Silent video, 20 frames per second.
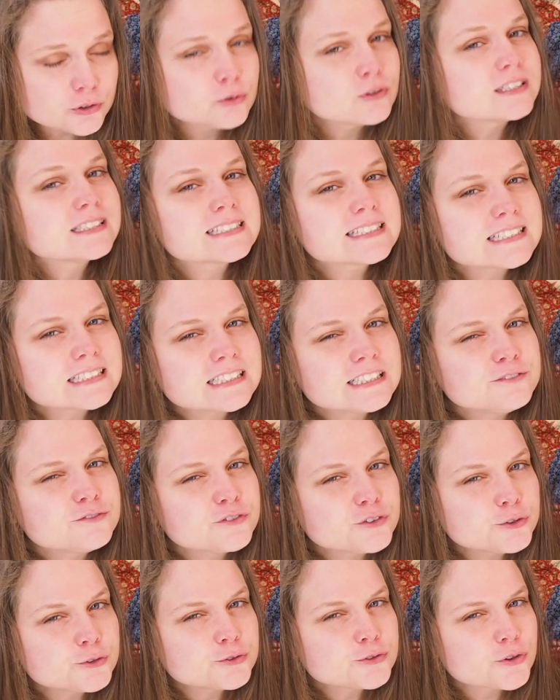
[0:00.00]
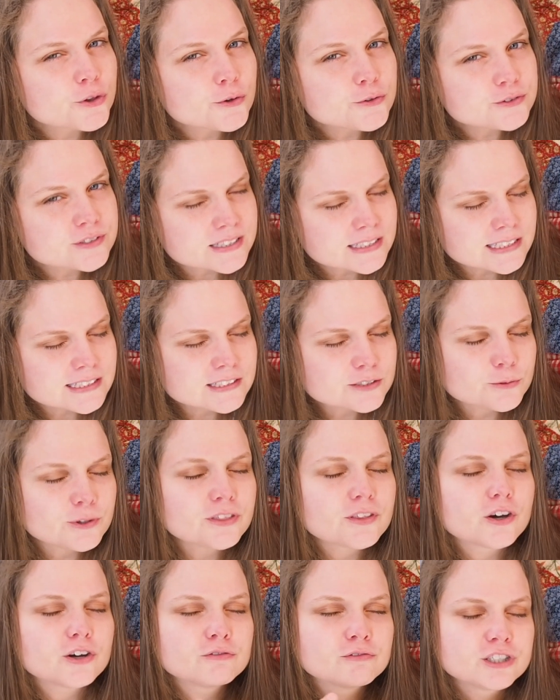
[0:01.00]
you can still infuse those scenes
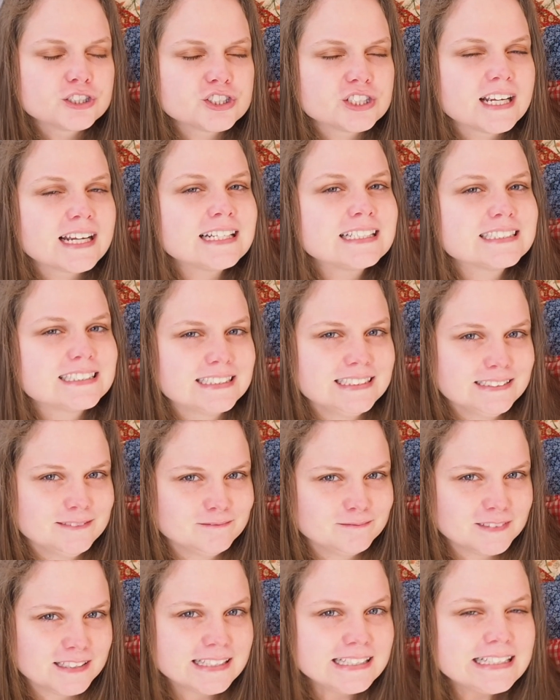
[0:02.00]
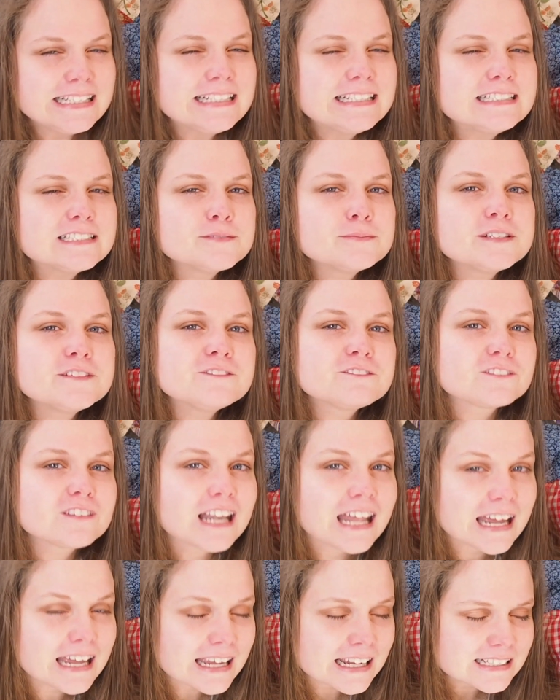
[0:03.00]
with originality. They need to be
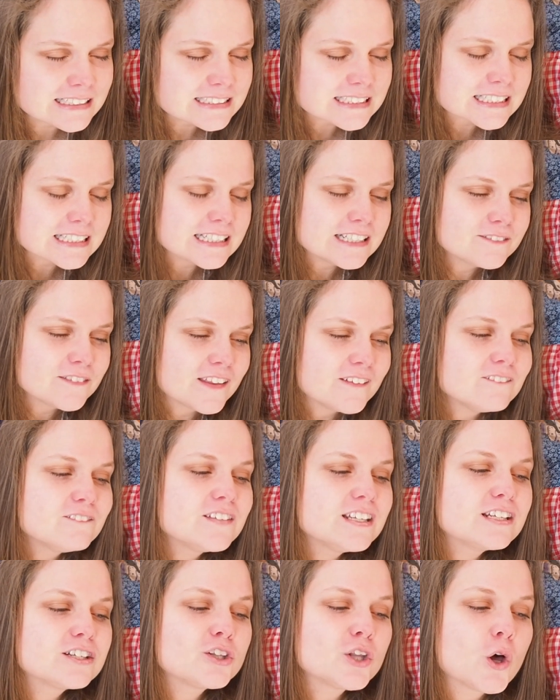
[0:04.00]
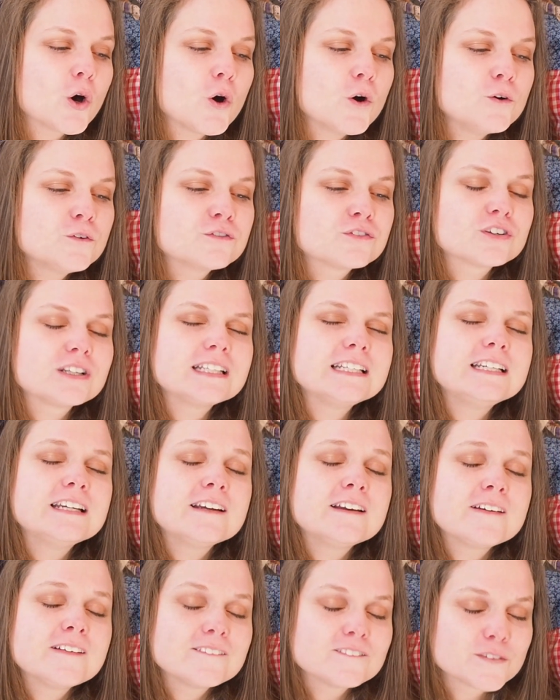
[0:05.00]
flagged if they feel overly
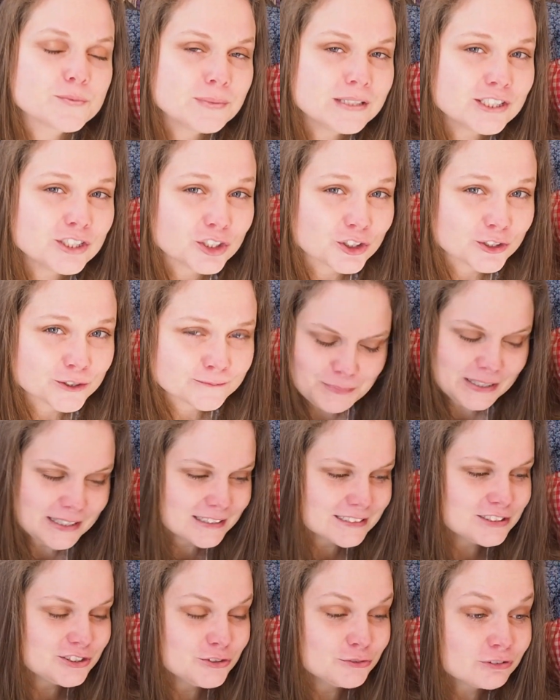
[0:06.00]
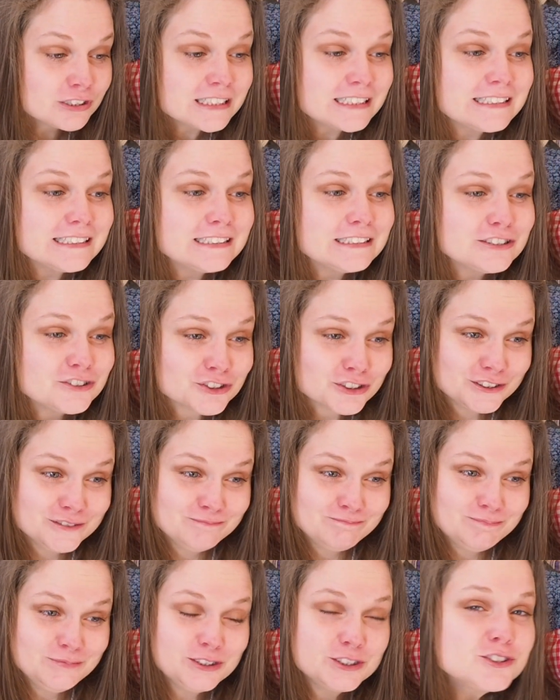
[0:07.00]
familiar, because you really should.
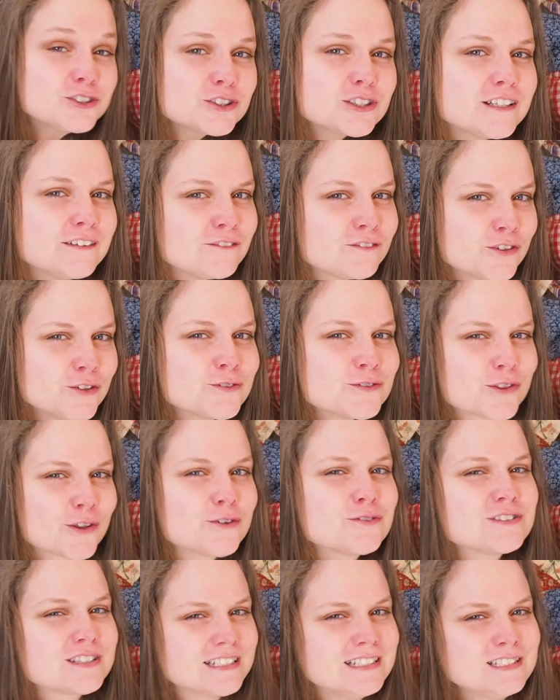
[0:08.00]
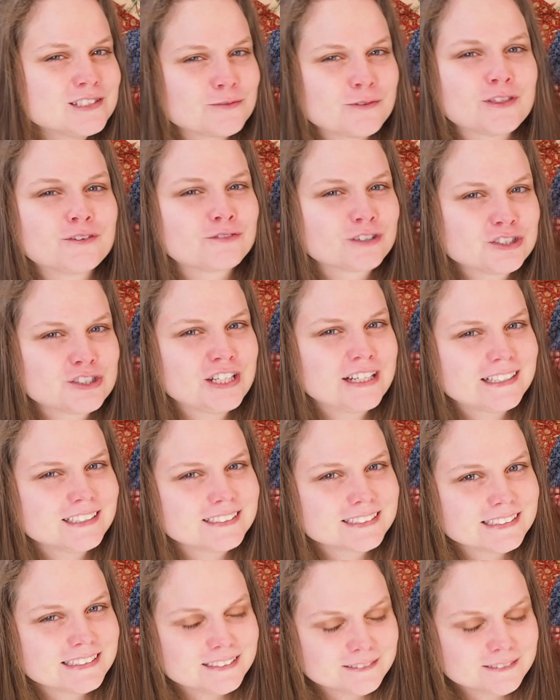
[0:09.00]
You should infuse those scenes with originality,